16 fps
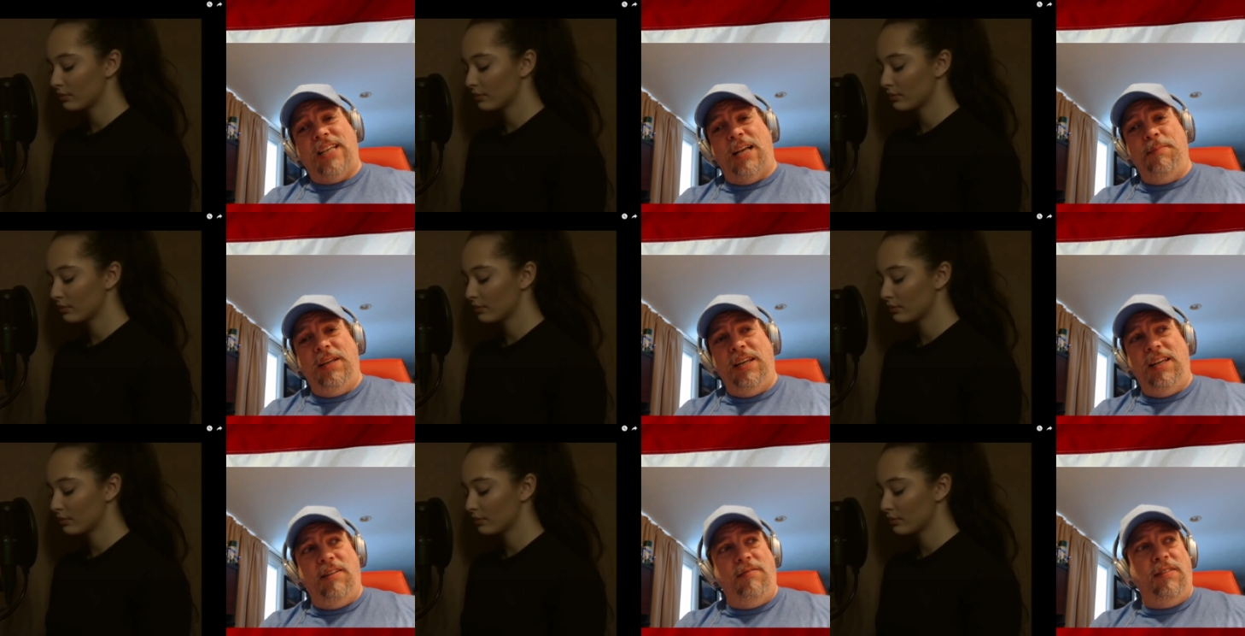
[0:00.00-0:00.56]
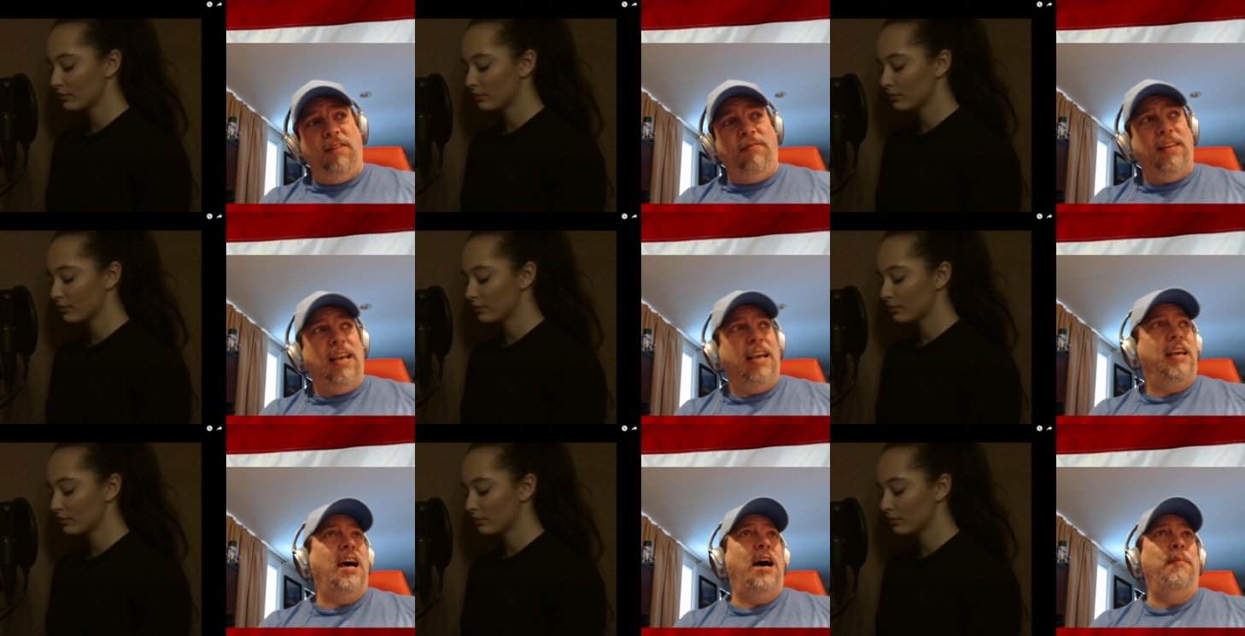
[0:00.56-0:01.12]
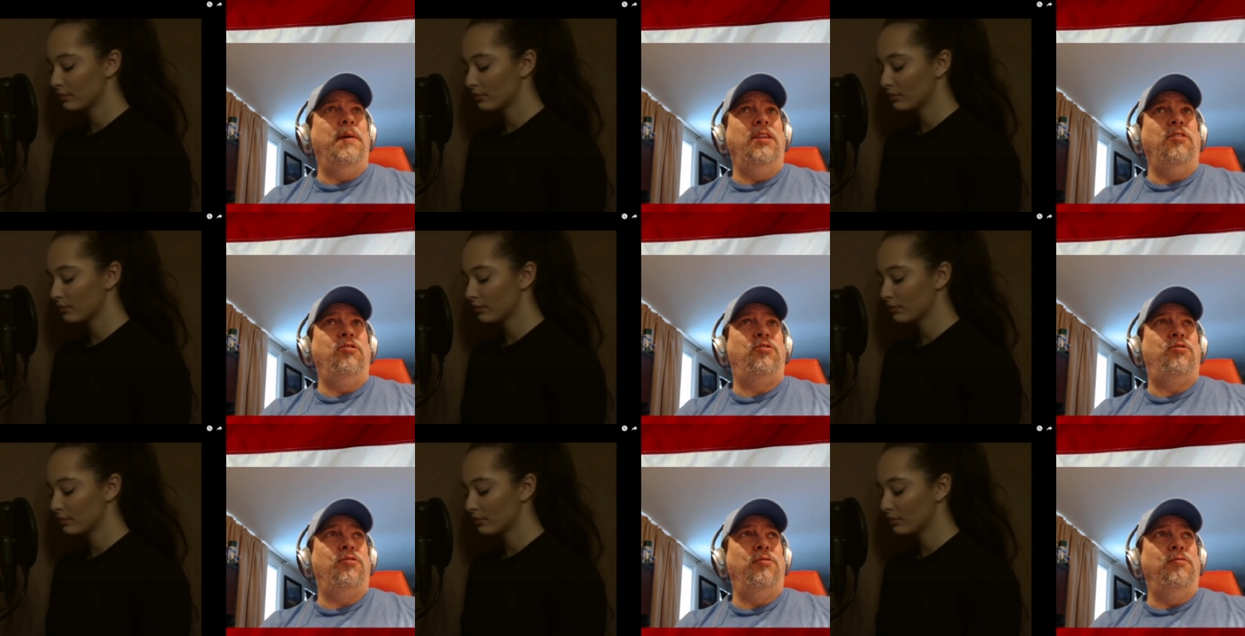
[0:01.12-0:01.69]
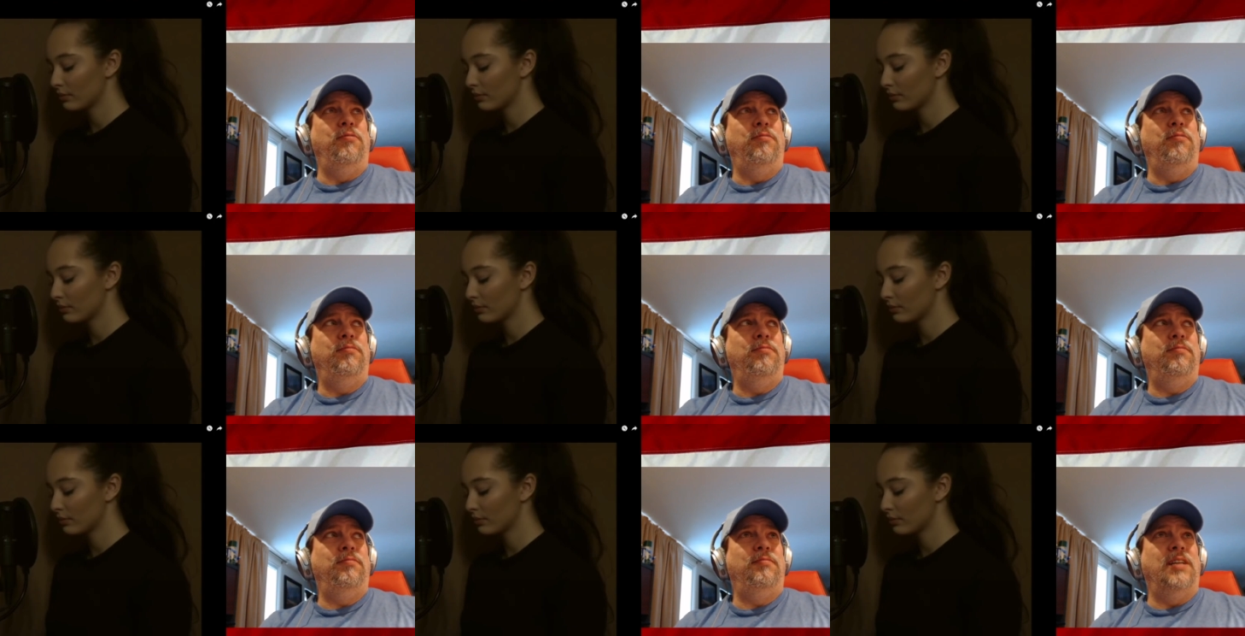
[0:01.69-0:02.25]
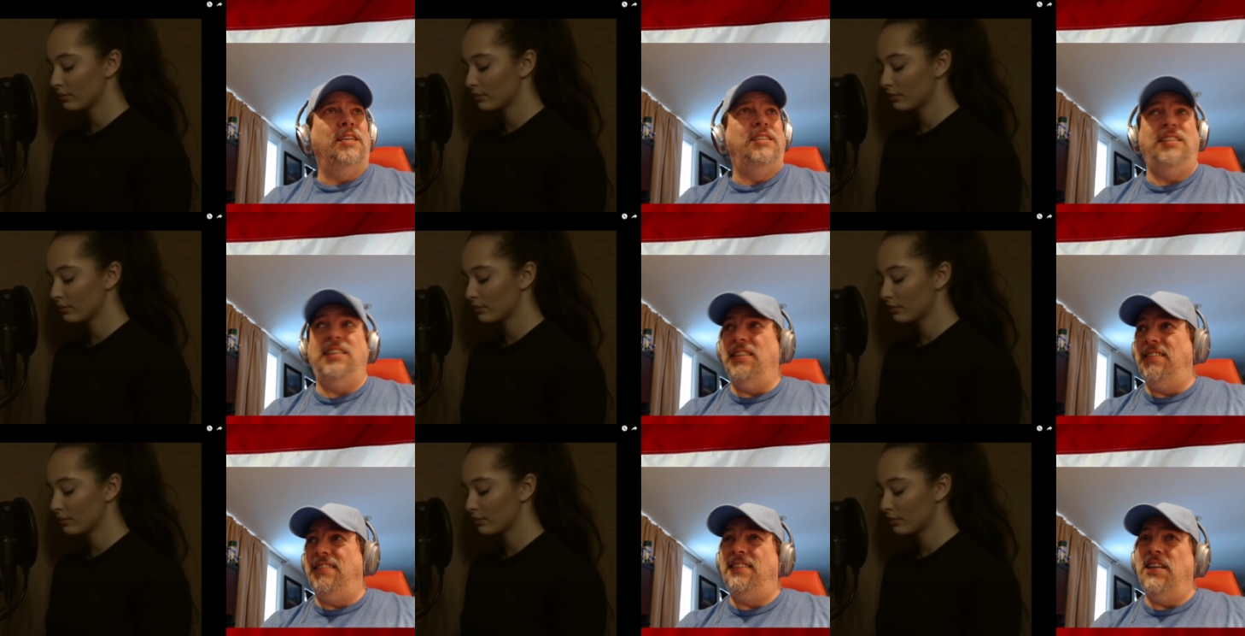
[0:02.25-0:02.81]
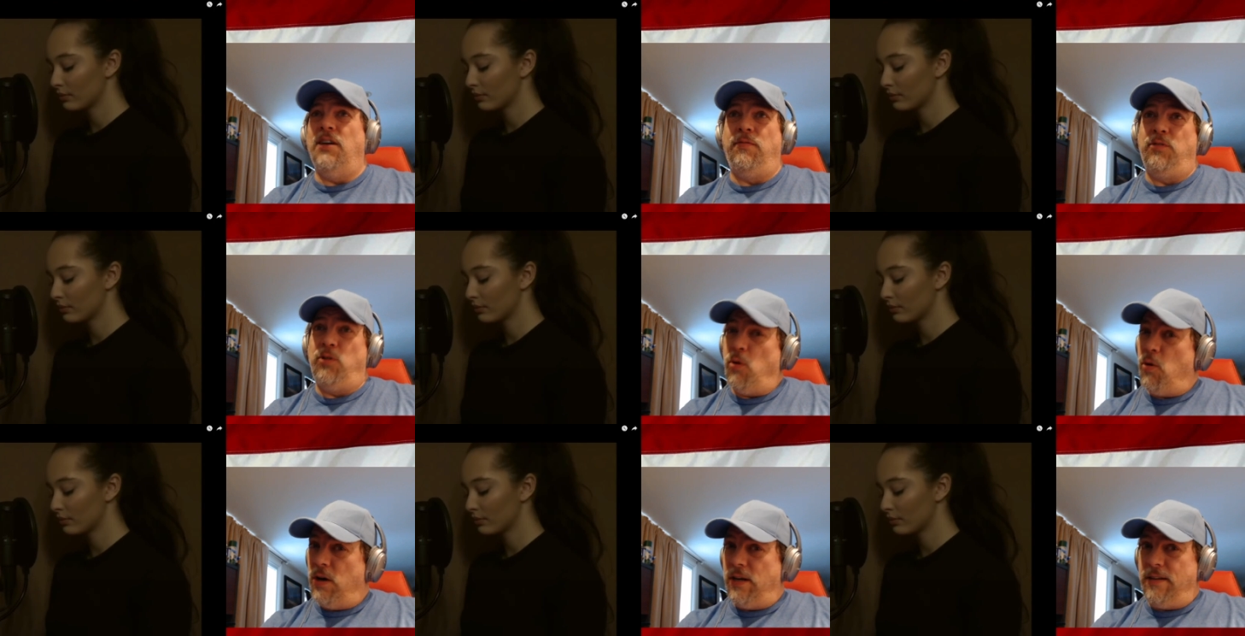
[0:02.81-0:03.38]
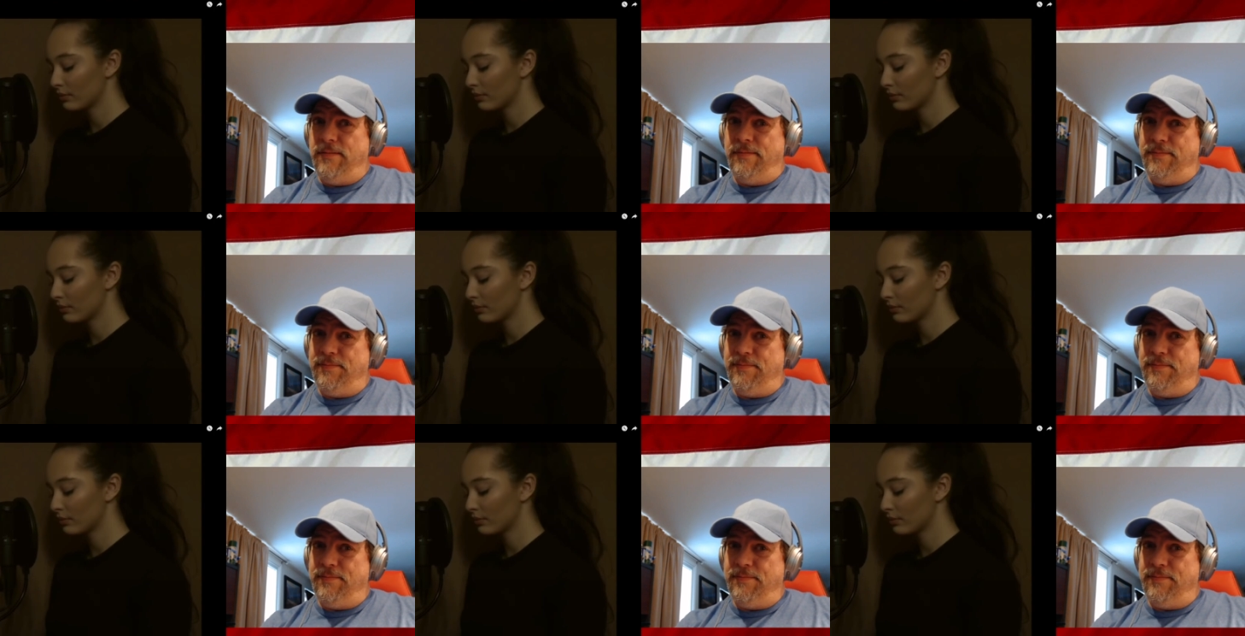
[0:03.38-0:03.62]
Speaker 1: mean, if that comment is true, that she is self-taught,